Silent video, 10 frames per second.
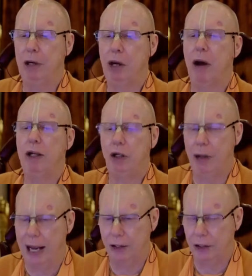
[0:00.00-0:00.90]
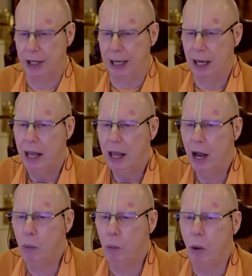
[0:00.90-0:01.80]
contrasting,
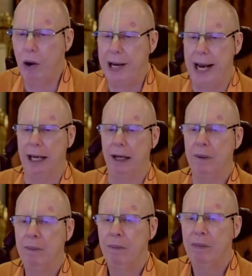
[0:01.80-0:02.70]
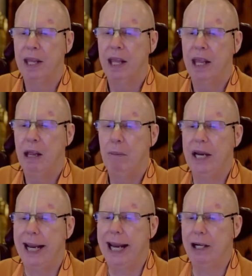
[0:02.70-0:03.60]
a warning.
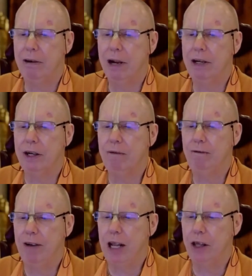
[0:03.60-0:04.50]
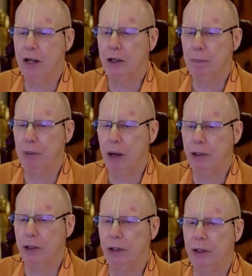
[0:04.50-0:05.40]
But ignorant and faithless
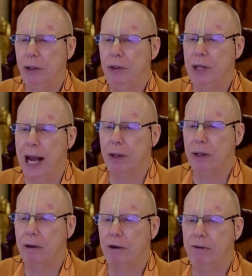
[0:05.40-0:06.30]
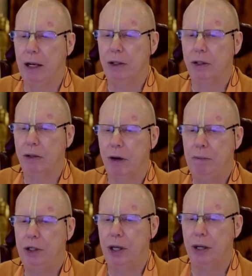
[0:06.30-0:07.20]
persons who doubt the revealed
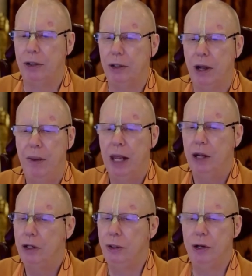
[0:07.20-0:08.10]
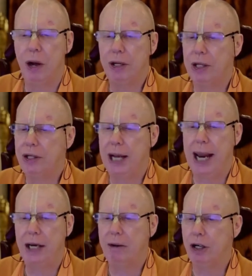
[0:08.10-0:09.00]
scriptures do not
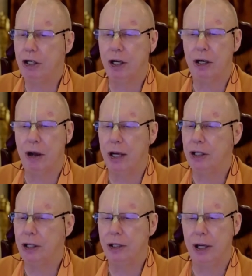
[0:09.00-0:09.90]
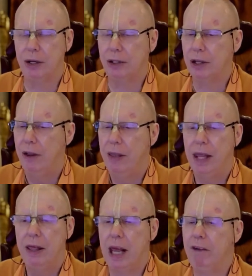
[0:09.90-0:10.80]
attain Krishna consciousness,
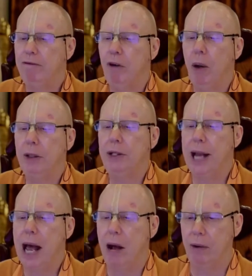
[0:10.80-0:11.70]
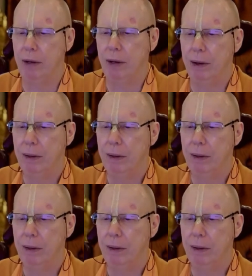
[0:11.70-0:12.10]
they fall down.